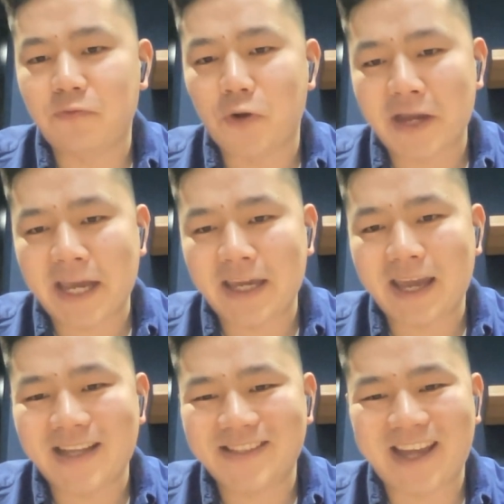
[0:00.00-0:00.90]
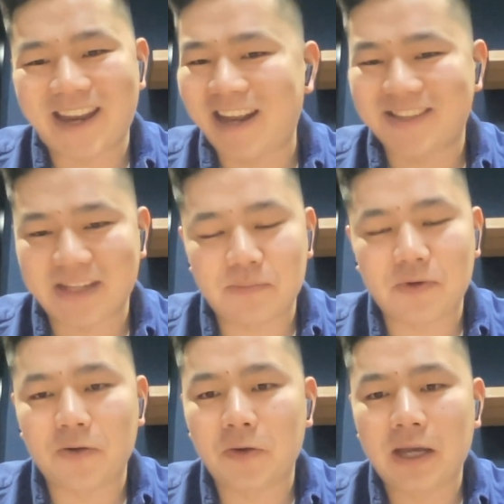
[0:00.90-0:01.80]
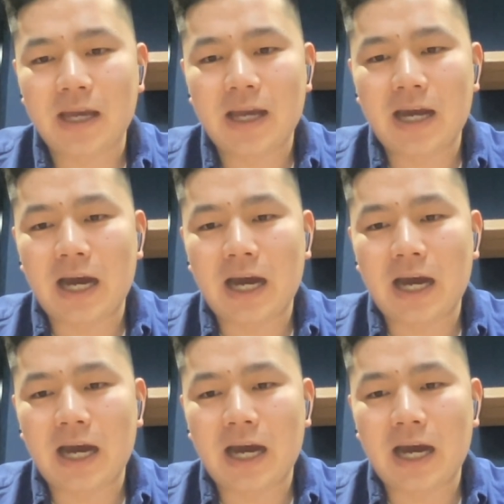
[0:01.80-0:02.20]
4K as an example,